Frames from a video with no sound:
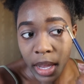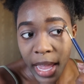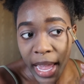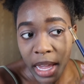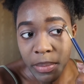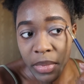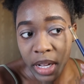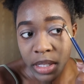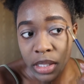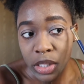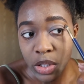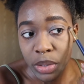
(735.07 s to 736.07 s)
eight
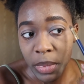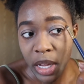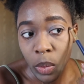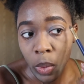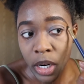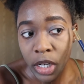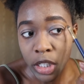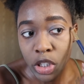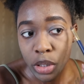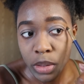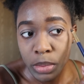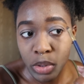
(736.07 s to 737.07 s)
months to make
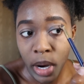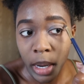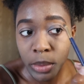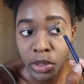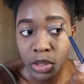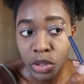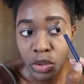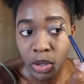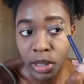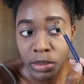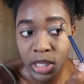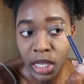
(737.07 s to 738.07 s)
100 subscribers you know
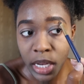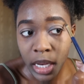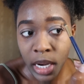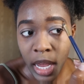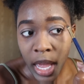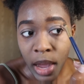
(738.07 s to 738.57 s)
what i'm saying